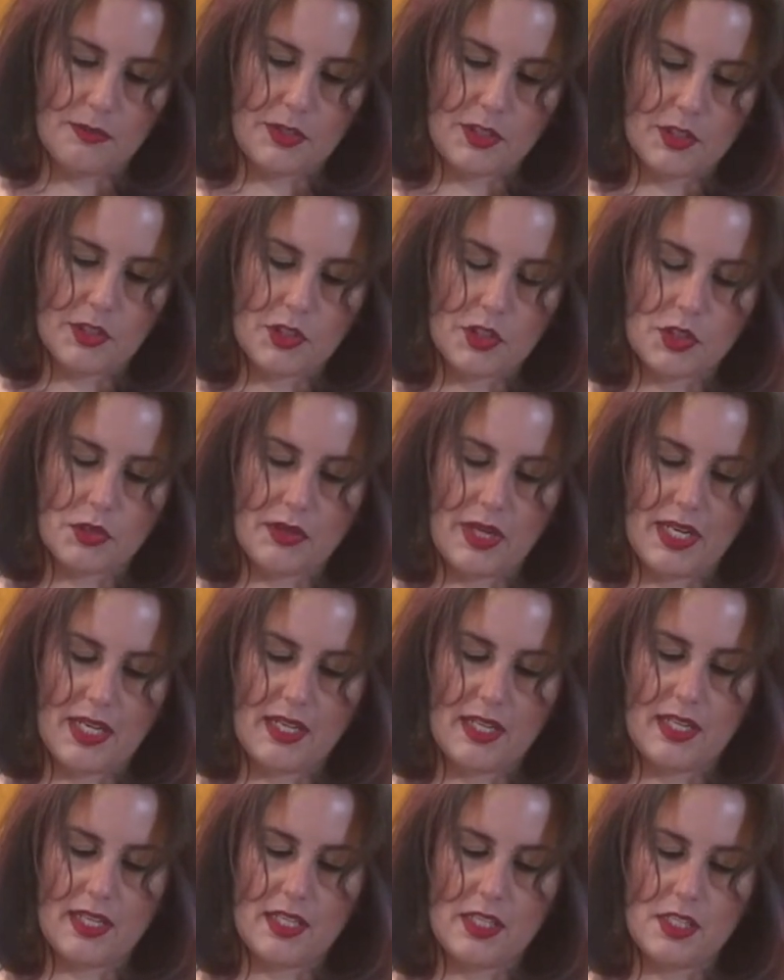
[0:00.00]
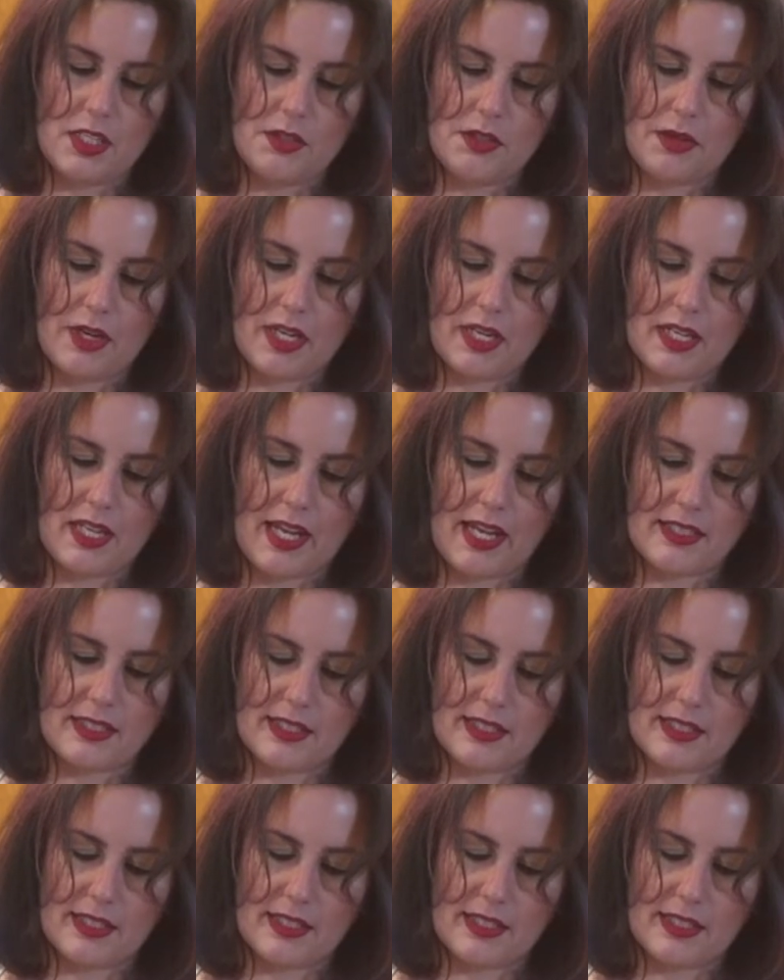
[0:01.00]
Strain it into our glass.